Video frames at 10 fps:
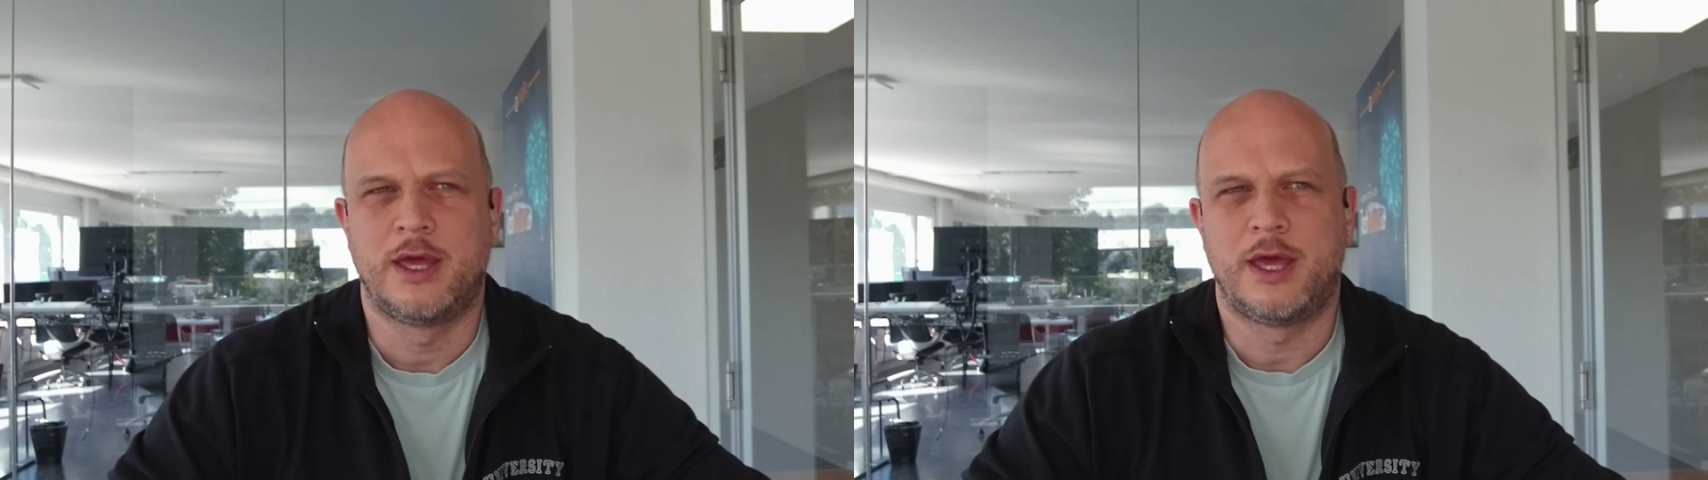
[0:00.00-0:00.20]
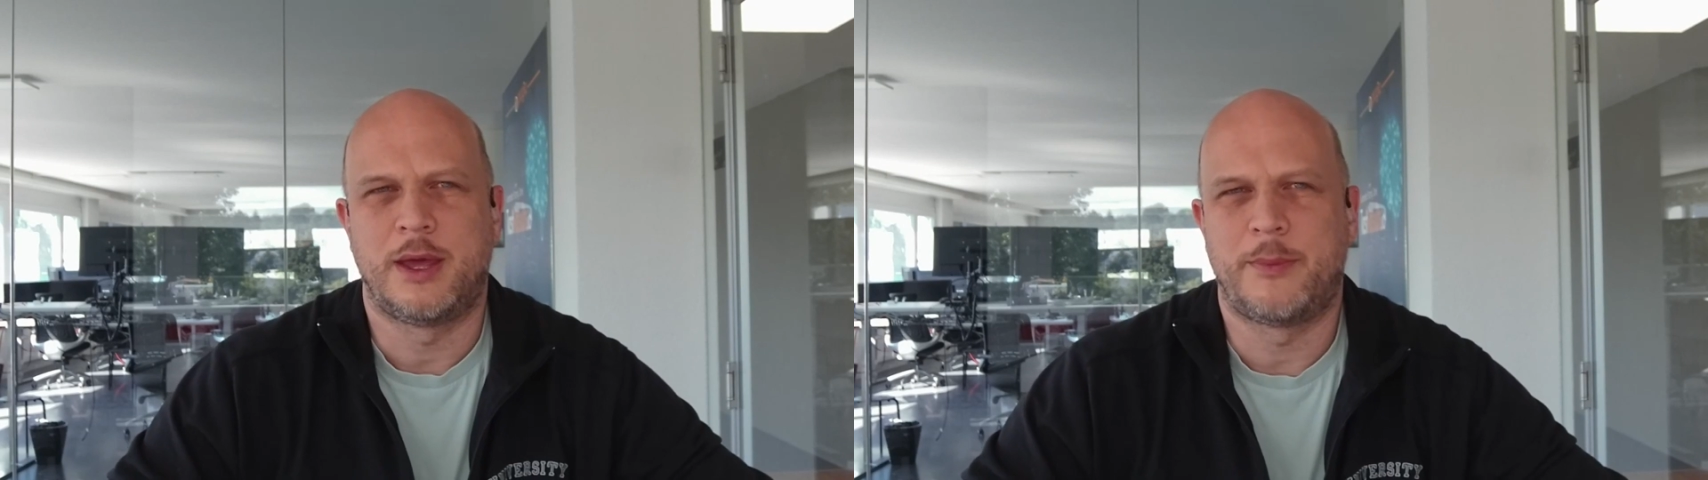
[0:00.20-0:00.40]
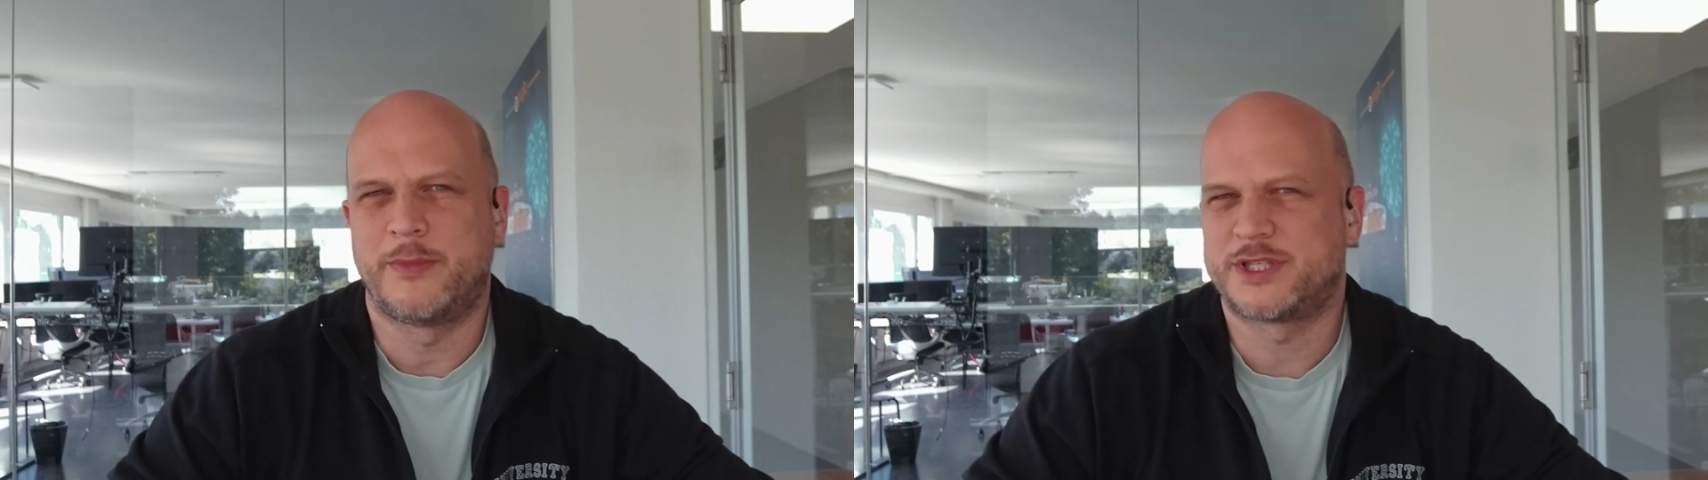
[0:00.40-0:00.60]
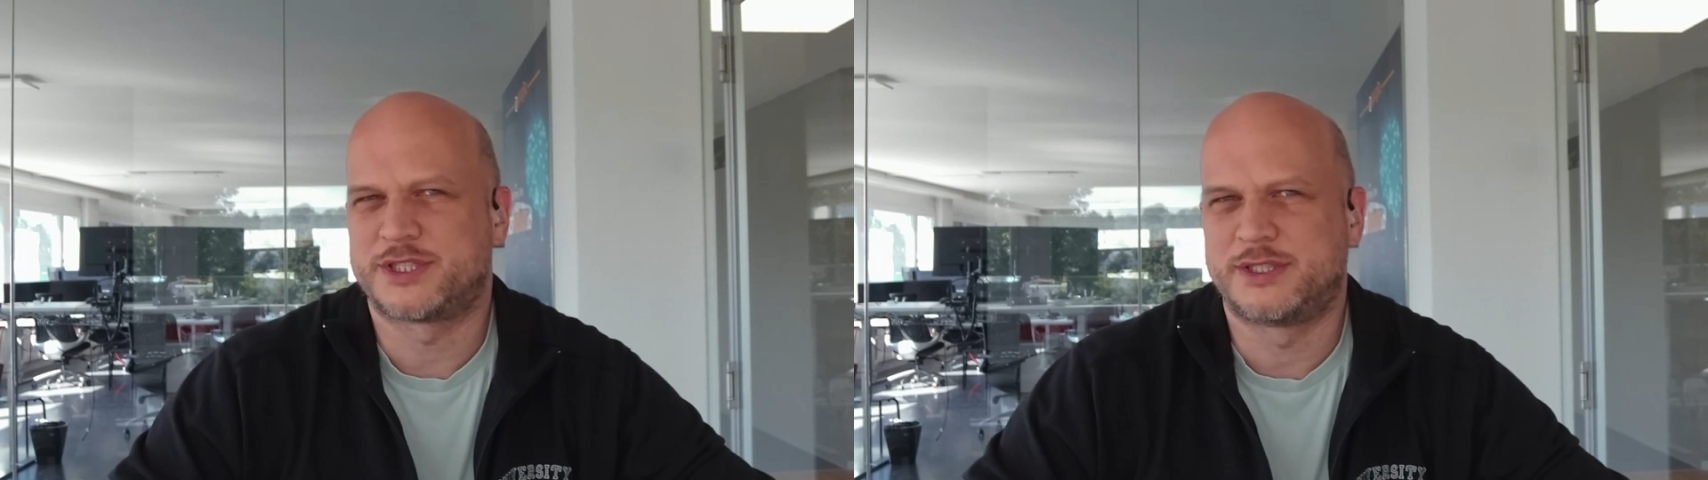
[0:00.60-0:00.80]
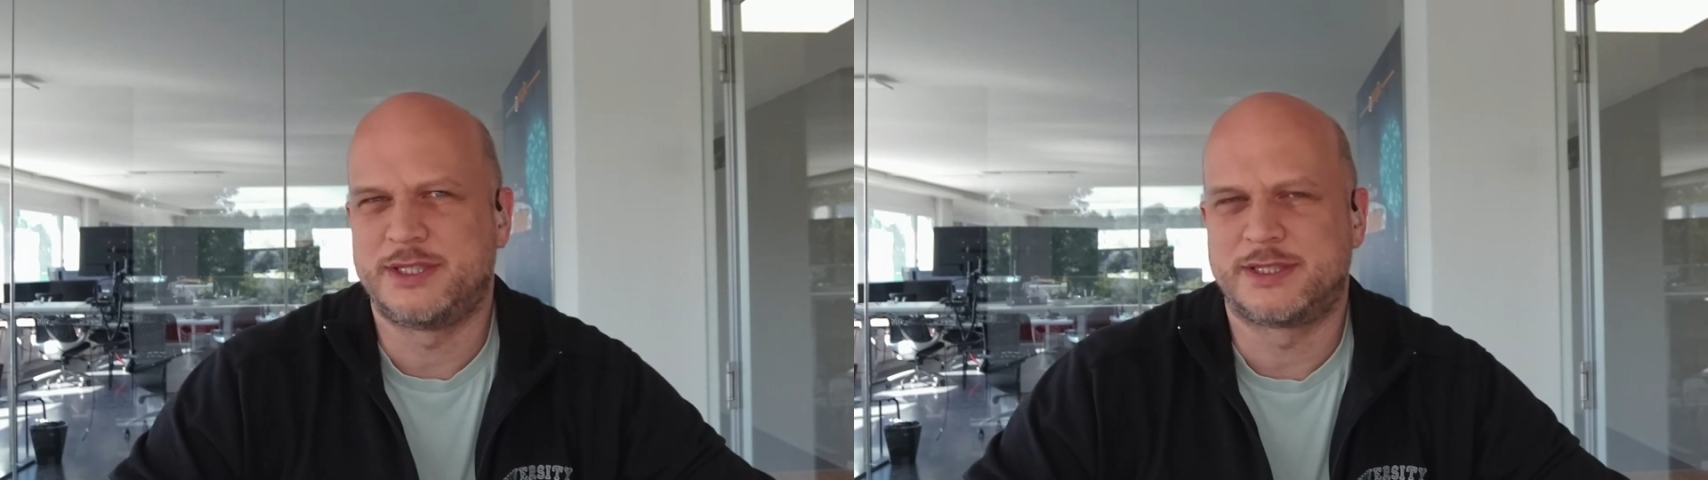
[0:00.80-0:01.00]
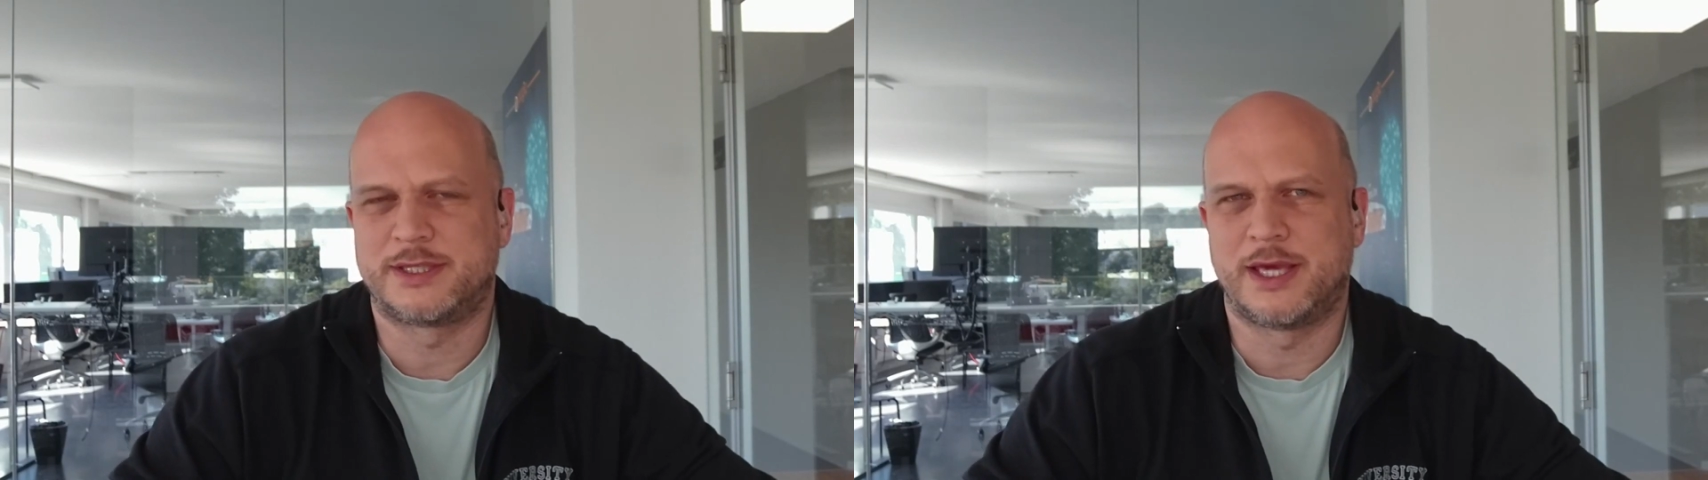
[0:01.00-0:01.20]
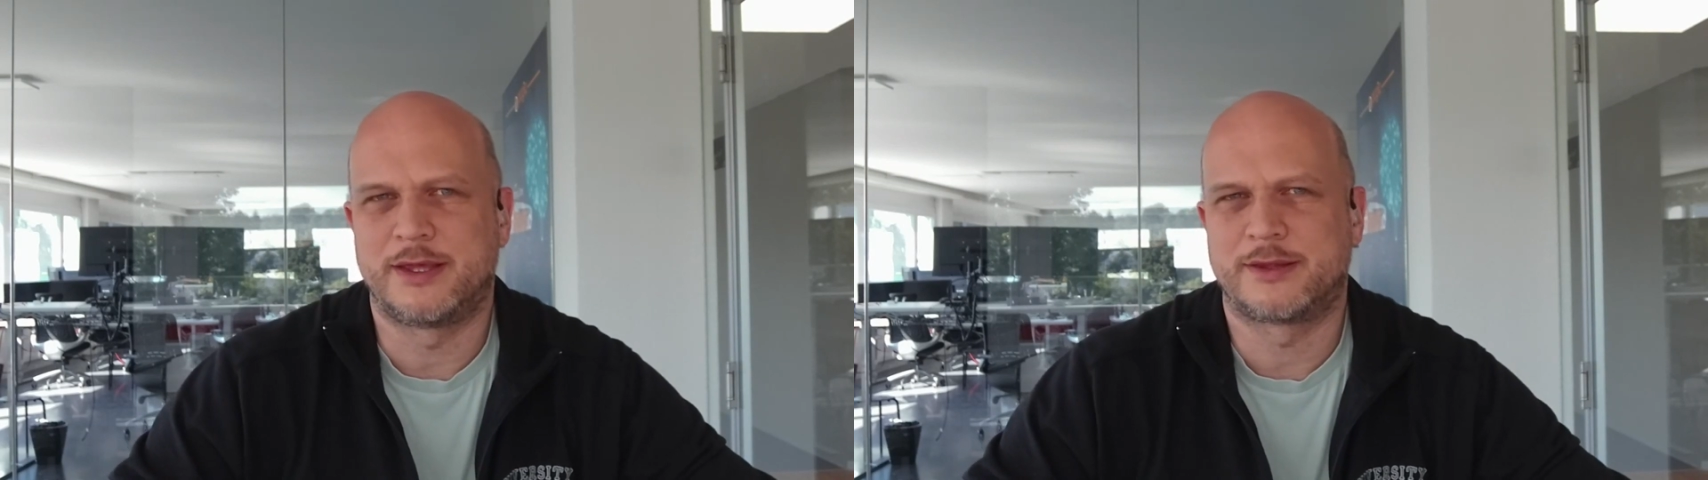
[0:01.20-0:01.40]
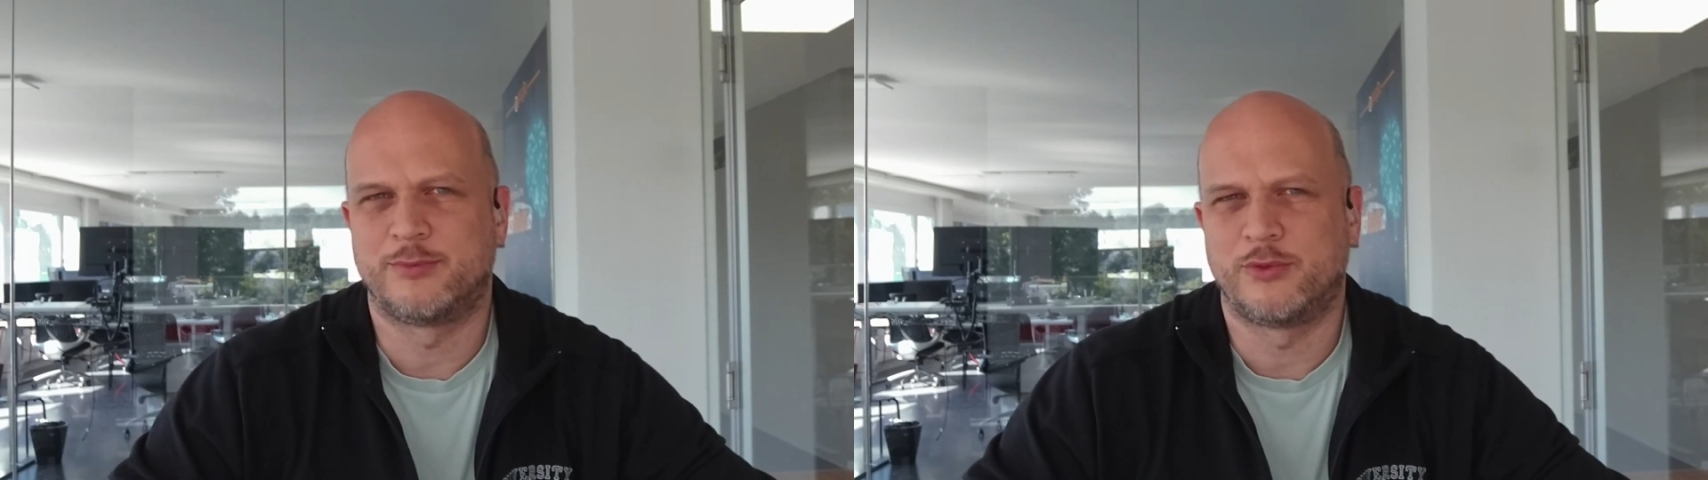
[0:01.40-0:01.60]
much these days.